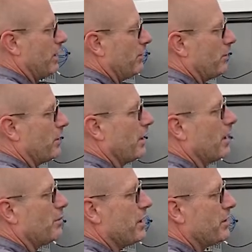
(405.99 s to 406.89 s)
For your air
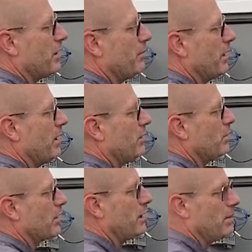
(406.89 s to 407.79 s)
pressure coming in, you
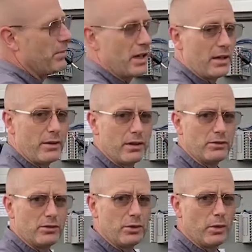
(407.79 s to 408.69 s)
want to keep that
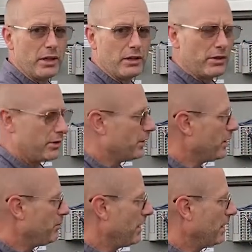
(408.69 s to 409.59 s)
around 20 to 30
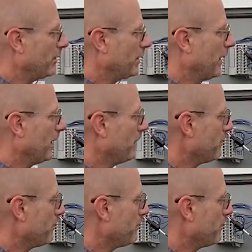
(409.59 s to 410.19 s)
psi.